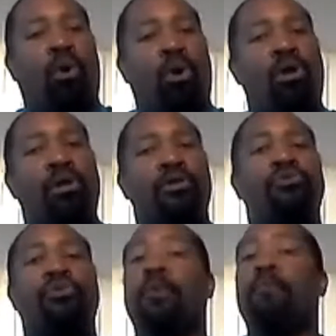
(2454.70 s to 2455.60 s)
or
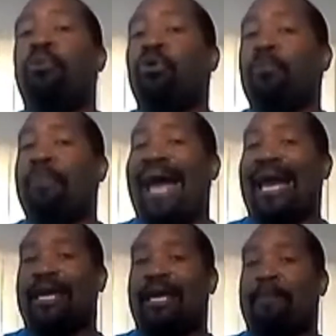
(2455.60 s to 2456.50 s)
you can pull
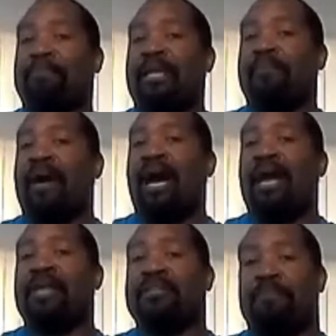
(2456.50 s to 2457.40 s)
back and play
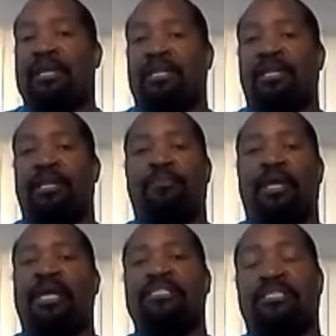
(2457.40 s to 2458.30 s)
behind the beat a
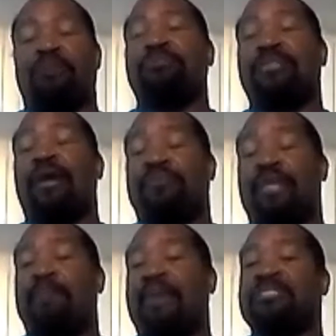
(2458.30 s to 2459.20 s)
little bit, and
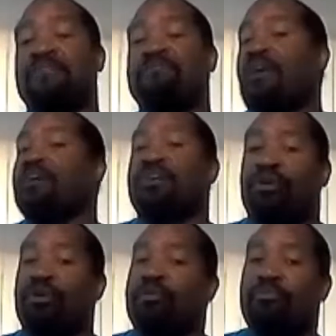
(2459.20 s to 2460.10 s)
sometimes that makes it
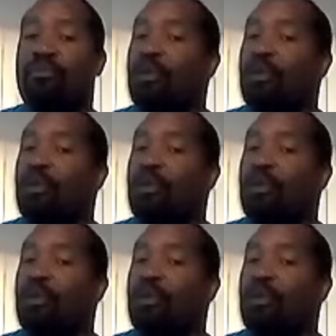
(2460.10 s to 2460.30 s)
funkier.